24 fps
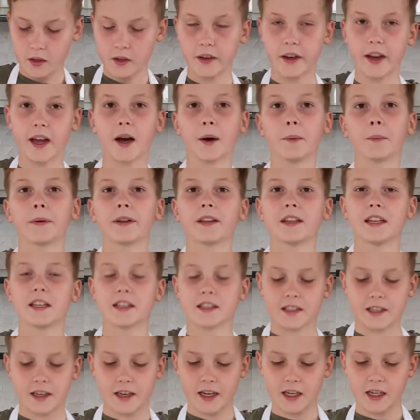Now we need
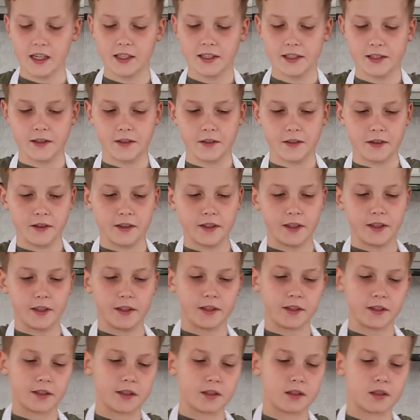to add the
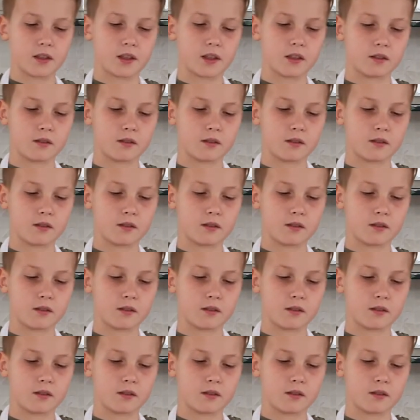yeast.